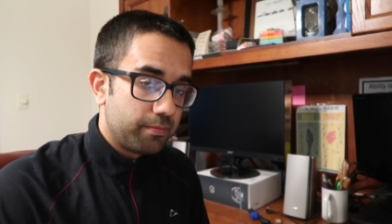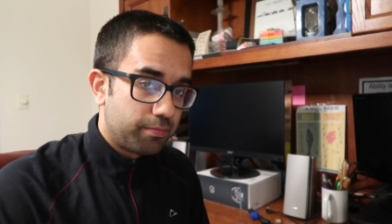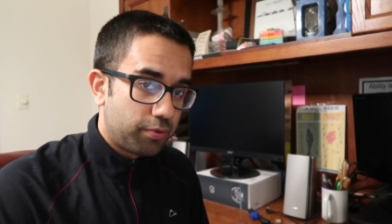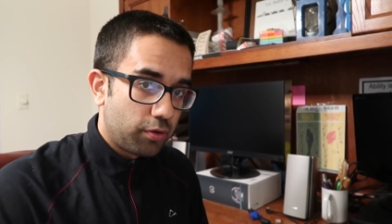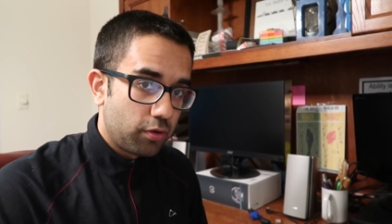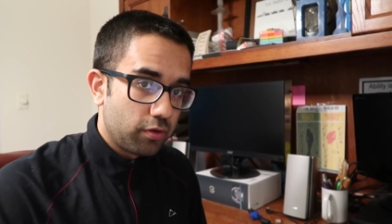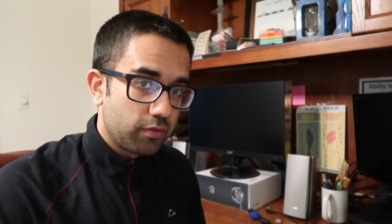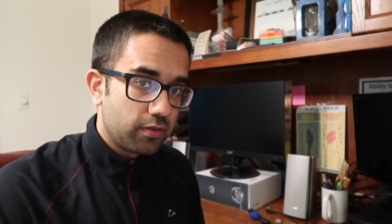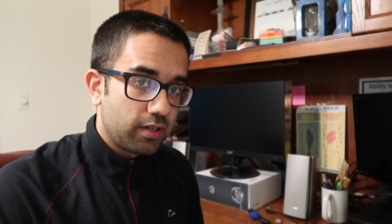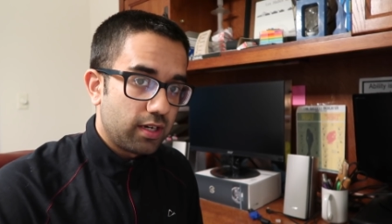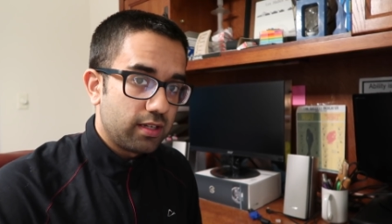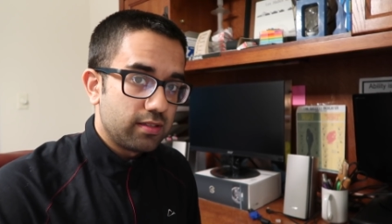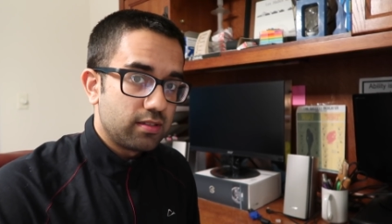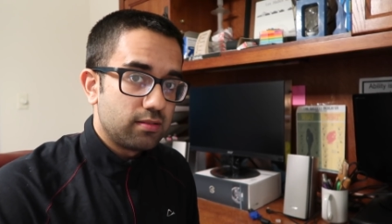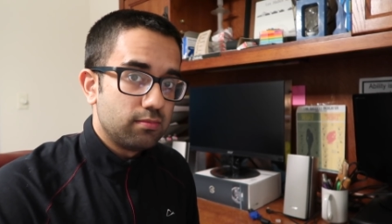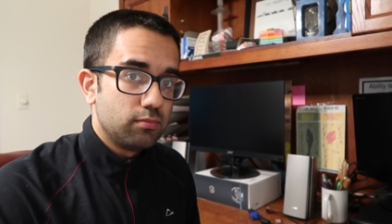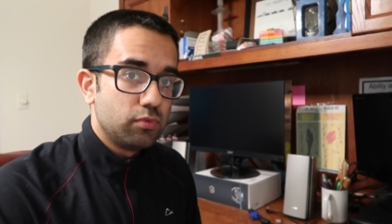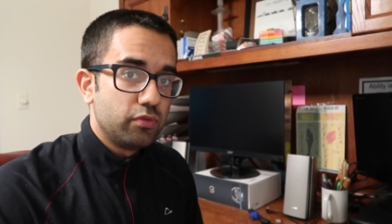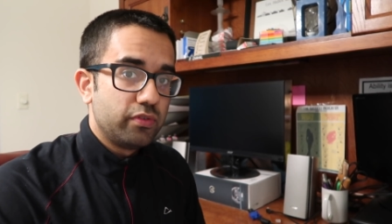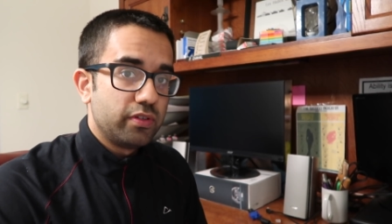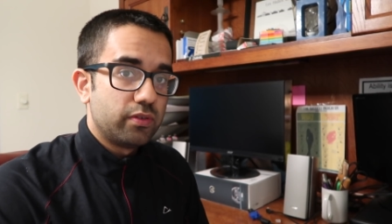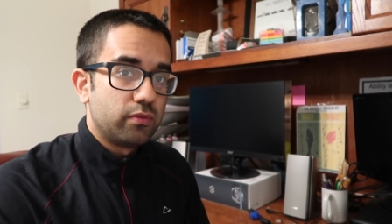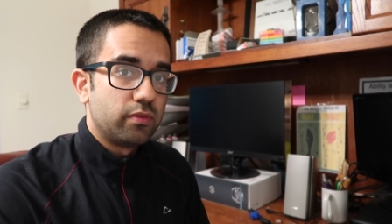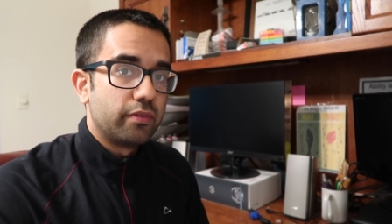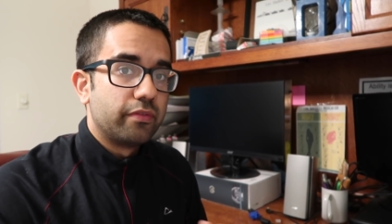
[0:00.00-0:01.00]
programmed to
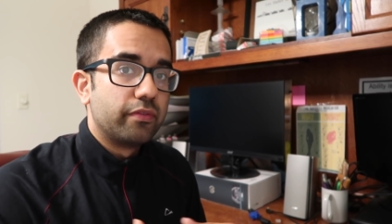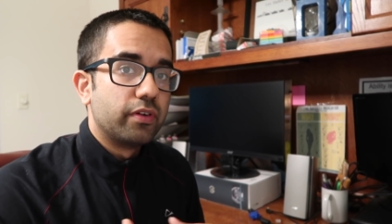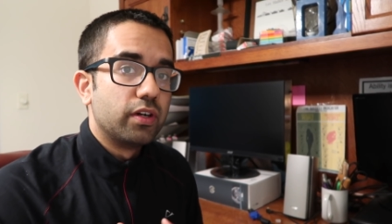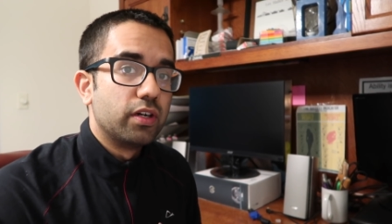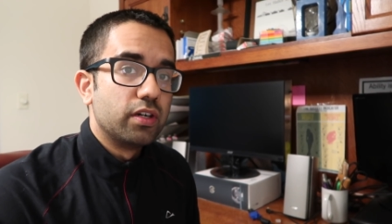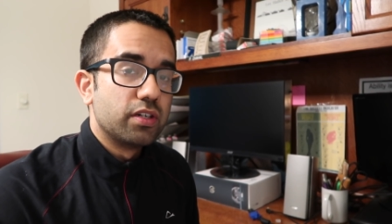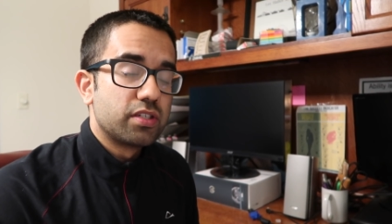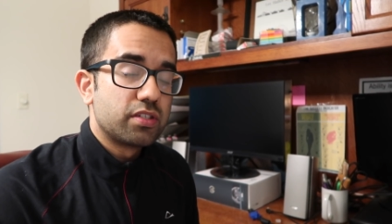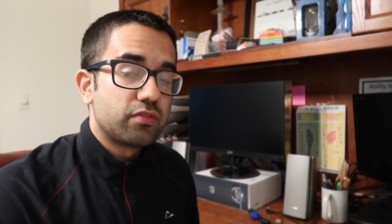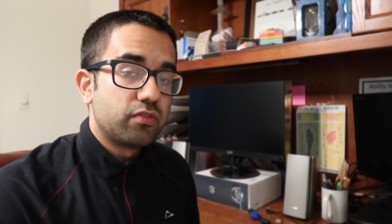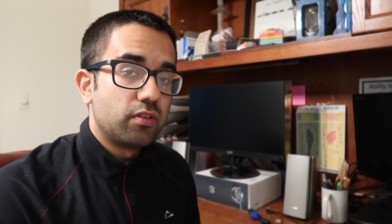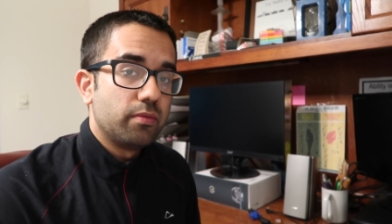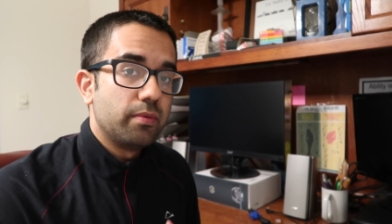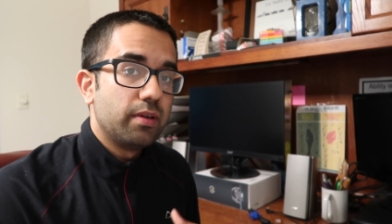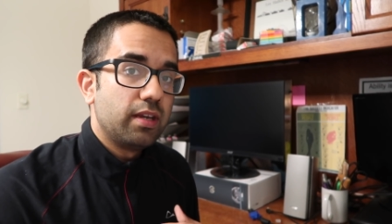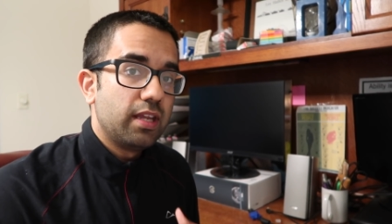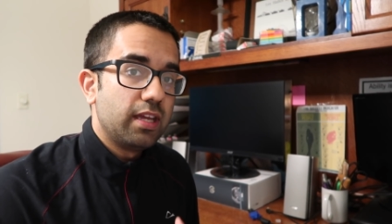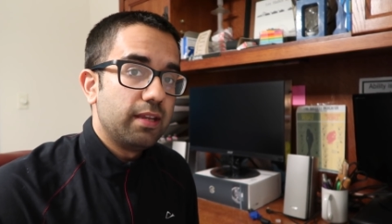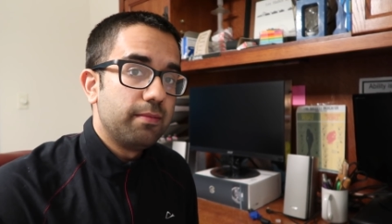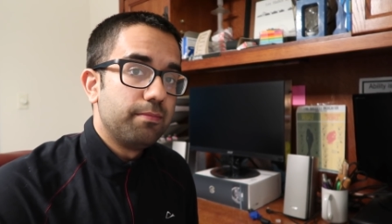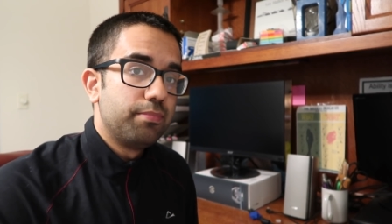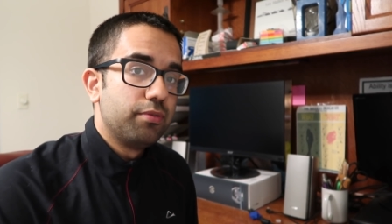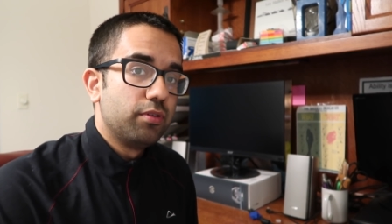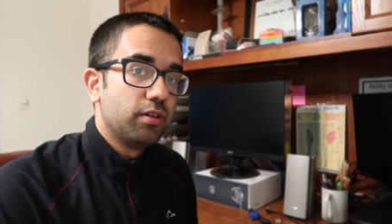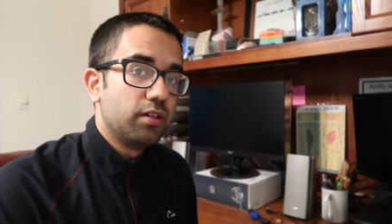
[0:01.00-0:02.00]
move in reverse from an
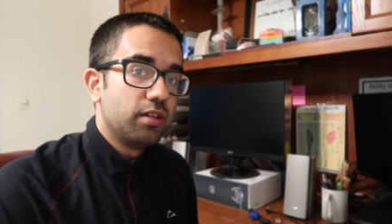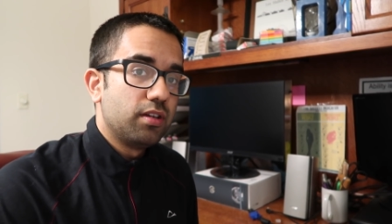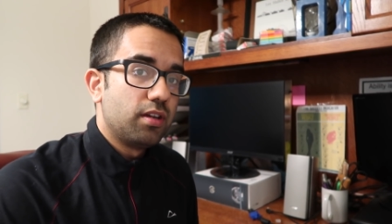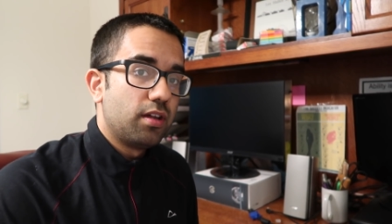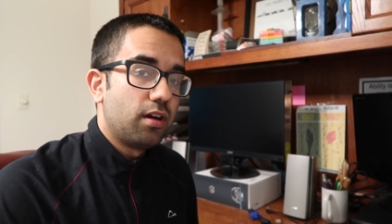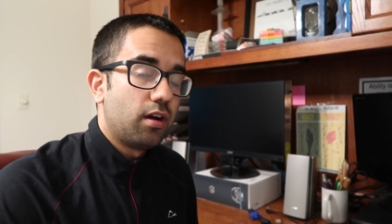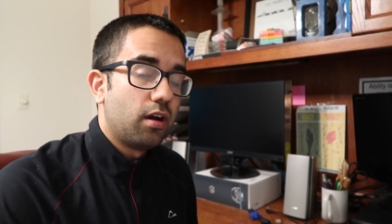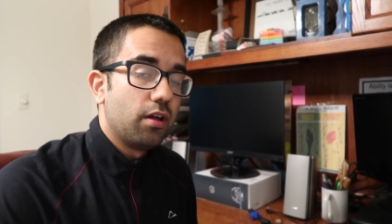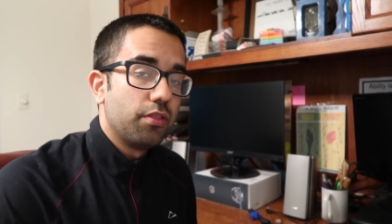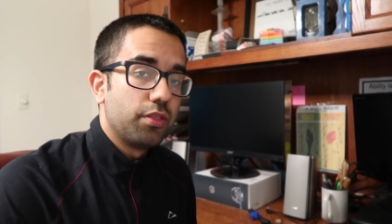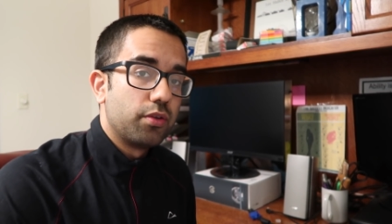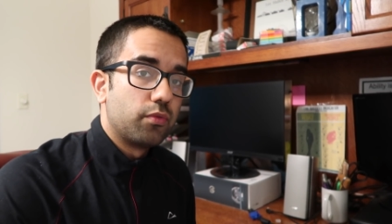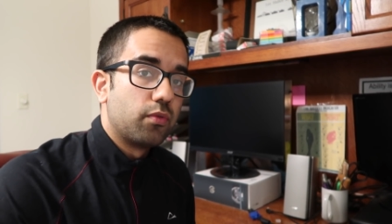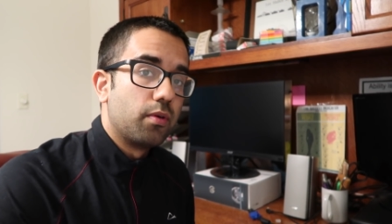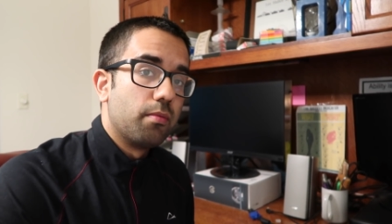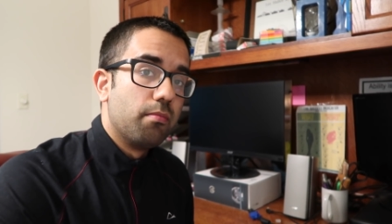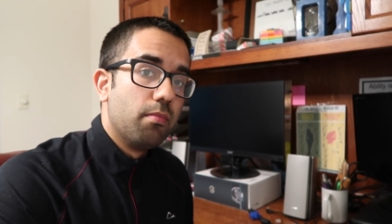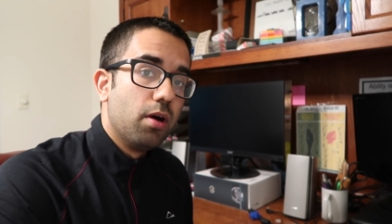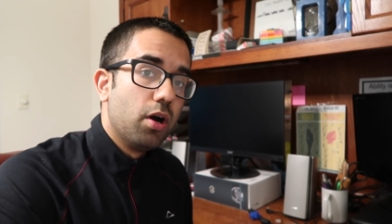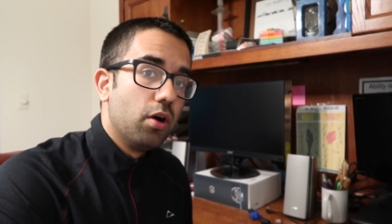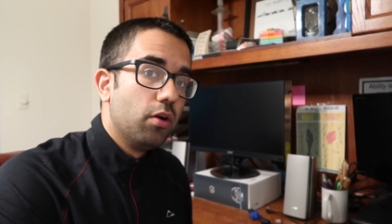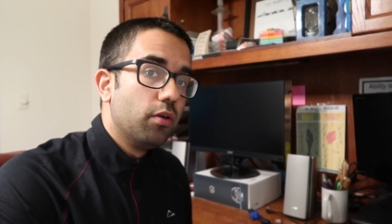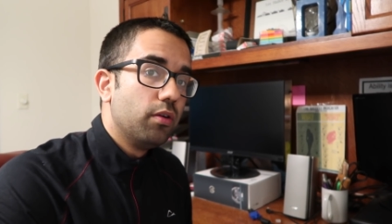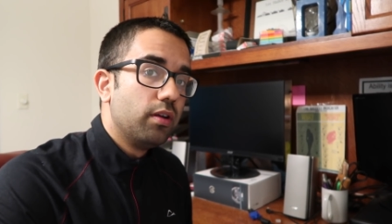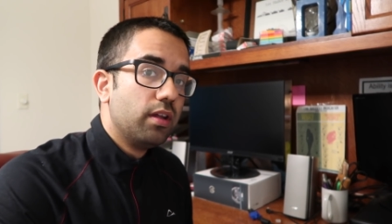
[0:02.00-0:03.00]
input on the
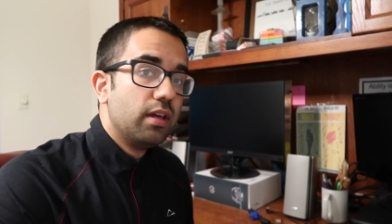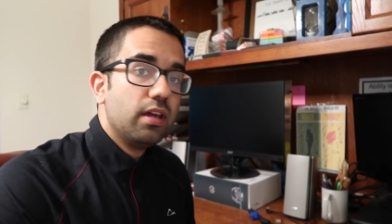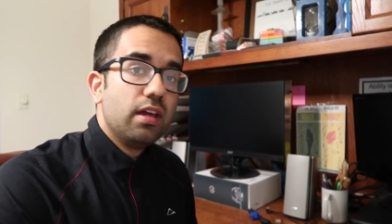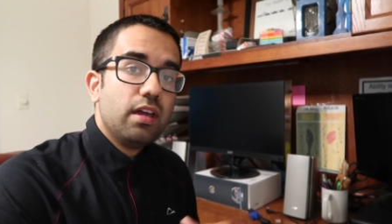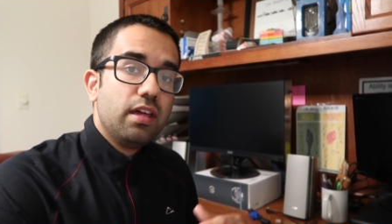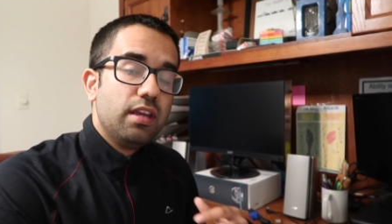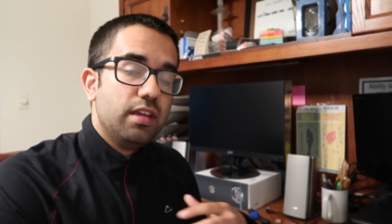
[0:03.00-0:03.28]
remote,